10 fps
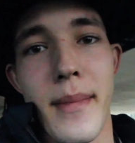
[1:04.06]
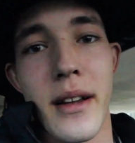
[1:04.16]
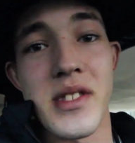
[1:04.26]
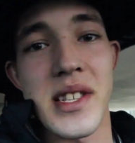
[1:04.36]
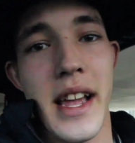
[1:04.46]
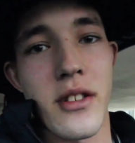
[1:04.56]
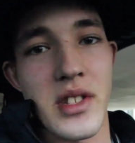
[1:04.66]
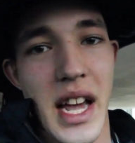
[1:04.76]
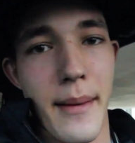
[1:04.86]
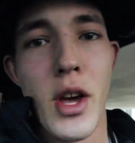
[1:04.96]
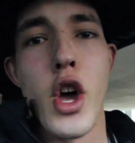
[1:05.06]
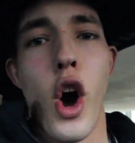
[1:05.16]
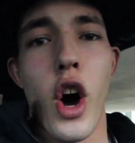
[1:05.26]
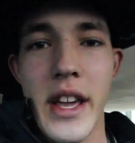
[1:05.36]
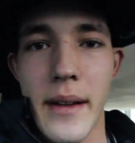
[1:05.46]
Mountain Standard Time.
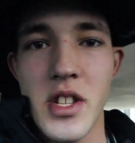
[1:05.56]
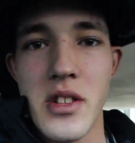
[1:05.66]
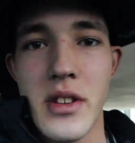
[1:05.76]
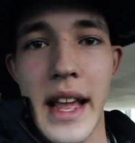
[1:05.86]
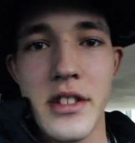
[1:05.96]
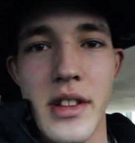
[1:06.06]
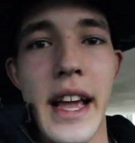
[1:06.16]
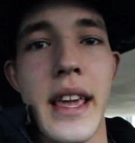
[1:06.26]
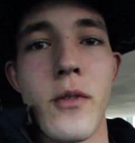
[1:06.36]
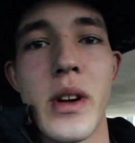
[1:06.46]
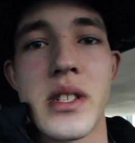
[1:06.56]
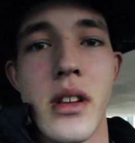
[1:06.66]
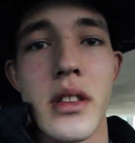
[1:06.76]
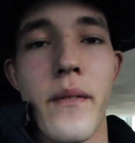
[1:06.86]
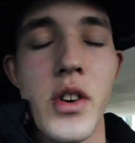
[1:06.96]
All you have to do to enter that giveaway is
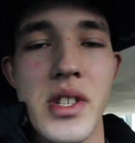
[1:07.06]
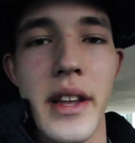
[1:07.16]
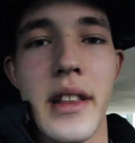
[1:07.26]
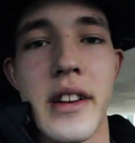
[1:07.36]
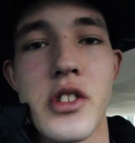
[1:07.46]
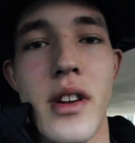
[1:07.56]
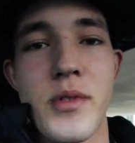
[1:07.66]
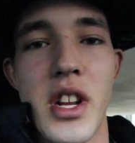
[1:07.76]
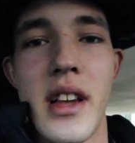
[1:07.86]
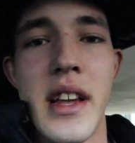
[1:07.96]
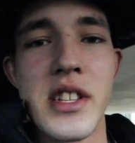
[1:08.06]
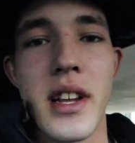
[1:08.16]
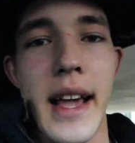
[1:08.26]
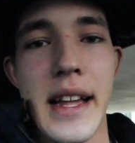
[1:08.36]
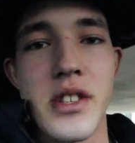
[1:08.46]
click the first link in the description.
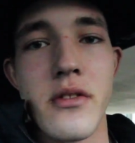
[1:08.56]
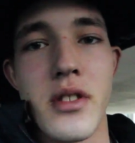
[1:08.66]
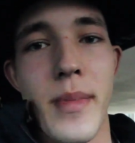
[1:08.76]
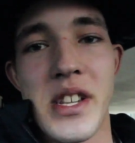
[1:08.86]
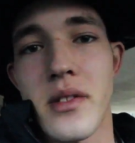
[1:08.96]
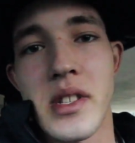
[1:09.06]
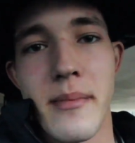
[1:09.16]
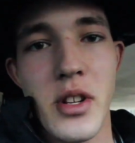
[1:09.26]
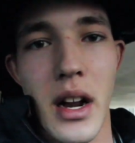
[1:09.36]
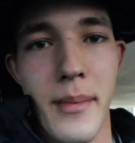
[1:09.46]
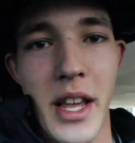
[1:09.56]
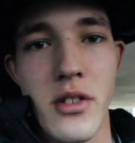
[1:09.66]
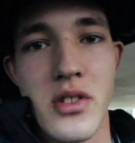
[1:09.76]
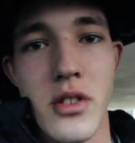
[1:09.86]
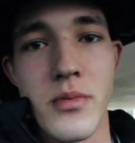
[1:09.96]
It's going to ask you to basically subscribe to my
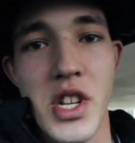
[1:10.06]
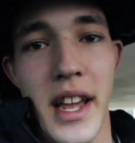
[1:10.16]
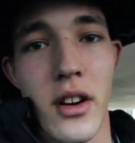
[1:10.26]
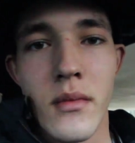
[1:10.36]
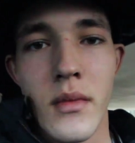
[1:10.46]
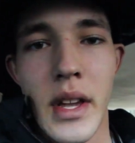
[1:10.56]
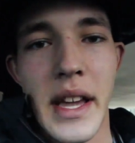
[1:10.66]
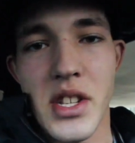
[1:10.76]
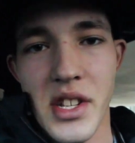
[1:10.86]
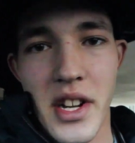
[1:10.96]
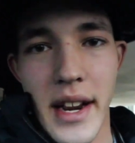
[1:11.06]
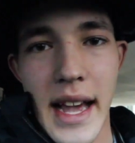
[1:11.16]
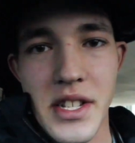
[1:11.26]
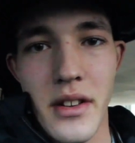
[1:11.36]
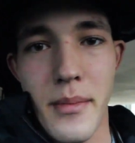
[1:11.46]
YouTube channel. It's also going to
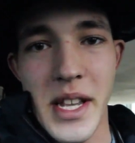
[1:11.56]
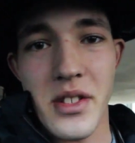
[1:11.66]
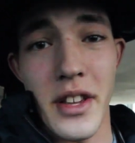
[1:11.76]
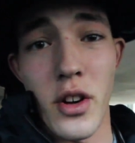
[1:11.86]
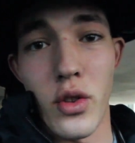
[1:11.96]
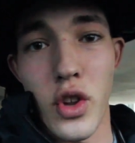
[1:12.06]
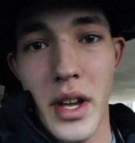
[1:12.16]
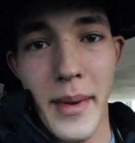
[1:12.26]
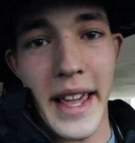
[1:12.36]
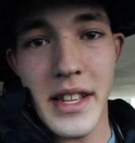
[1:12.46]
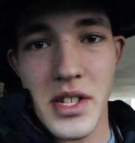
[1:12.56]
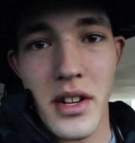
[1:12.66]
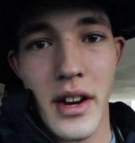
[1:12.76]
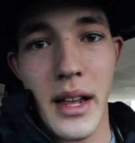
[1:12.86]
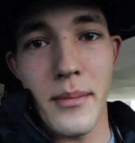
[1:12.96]
ask you to basically go look at my
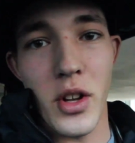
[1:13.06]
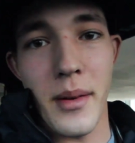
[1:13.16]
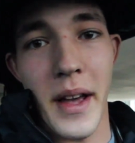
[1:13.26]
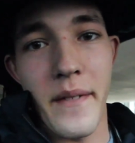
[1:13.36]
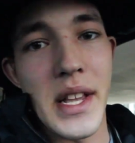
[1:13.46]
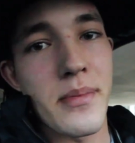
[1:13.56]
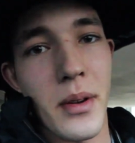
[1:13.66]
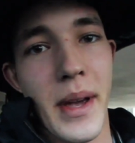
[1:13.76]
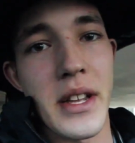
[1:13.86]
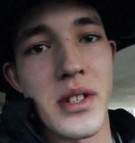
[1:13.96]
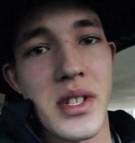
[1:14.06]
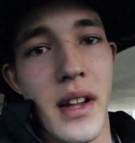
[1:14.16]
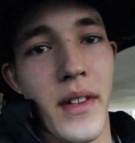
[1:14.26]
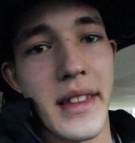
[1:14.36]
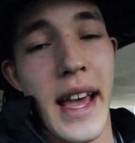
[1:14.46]
Instagram, look at my Facebook page and
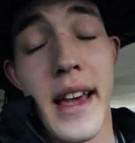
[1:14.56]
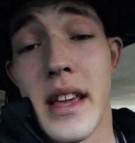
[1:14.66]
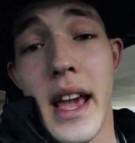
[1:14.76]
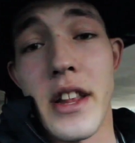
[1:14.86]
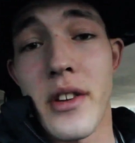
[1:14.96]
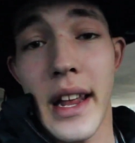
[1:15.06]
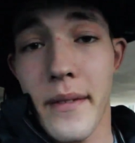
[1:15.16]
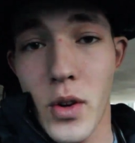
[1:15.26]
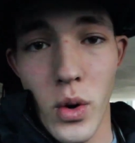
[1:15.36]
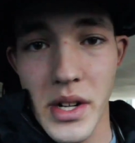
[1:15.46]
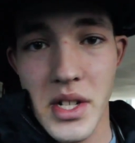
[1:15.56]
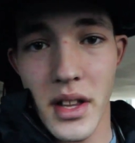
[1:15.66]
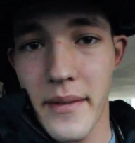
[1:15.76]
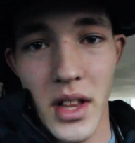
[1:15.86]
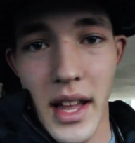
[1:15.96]
stuff like that, and you can of
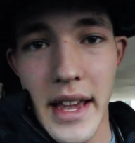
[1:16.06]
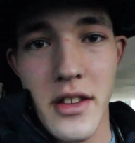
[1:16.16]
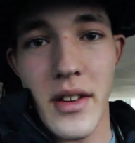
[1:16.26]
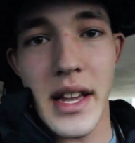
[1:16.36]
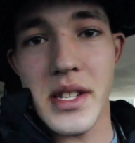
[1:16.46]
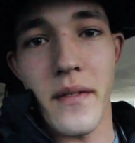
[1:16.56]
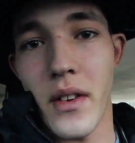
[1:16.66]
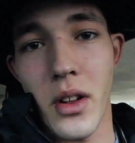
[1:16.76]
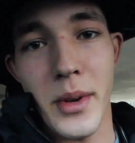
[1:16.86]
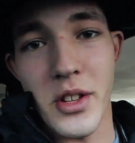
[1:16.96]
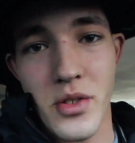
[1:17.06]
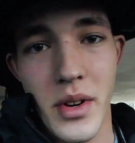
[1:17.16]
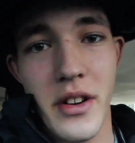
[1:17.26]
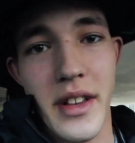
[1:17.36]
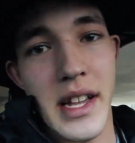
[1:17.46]
course leave a like. You guys can follow me on
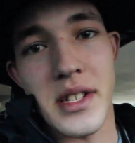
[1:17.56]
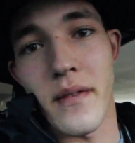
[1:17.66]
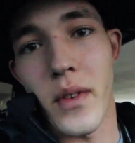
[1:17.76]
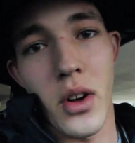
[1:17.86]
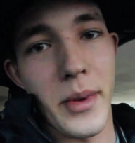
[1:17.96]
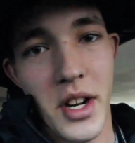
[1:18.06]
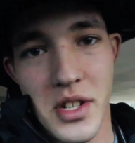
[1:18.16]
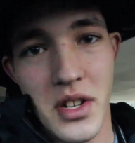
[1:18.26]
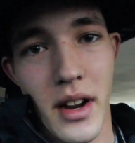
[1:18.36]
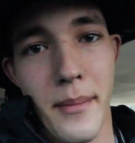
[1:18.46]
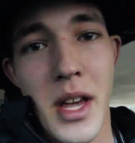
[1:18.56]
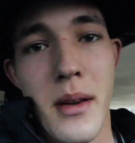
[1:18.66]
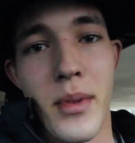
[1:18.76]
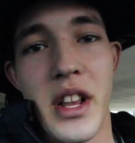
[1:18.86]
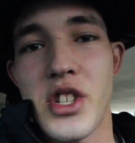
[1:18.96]
Twitter, you guys can follow me on
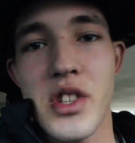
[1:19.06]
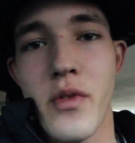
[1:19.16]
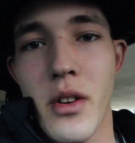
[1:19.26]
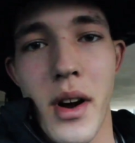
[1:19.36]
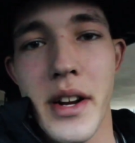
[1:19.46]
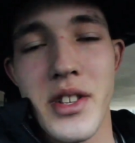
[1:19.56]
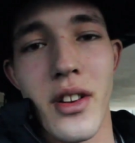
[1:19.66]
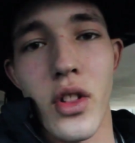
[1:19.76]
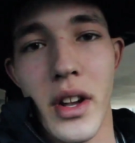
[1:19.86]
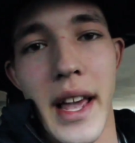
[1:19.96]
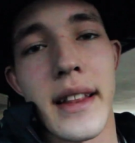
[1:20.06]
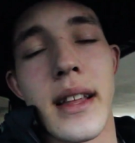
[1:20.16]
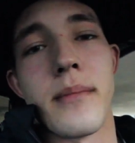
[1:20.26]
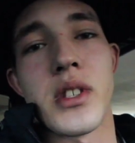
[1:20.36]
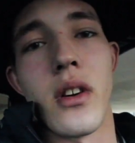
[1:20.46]
Instagram, but it just requires you to look
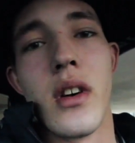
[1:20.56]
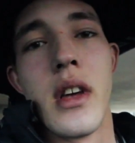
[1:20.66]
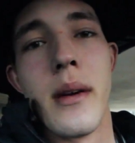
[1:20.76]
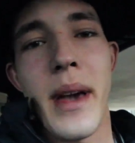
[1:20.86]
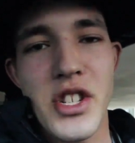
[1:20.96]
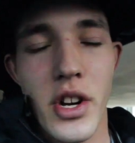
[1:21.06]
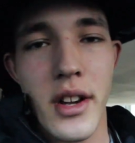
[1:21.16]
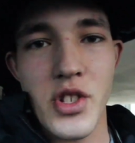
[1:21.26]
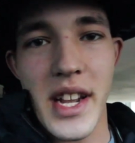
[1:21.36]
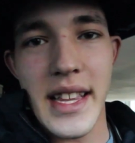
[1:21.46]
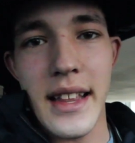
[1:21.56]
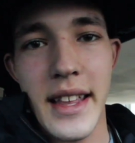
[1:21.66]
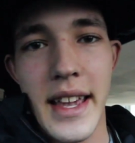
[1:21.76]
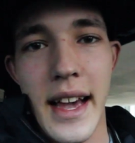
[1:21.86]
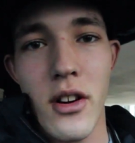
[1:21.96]
at them, so make sure to go check that
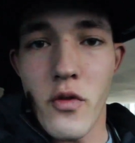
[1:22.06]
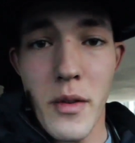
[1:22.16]
link out.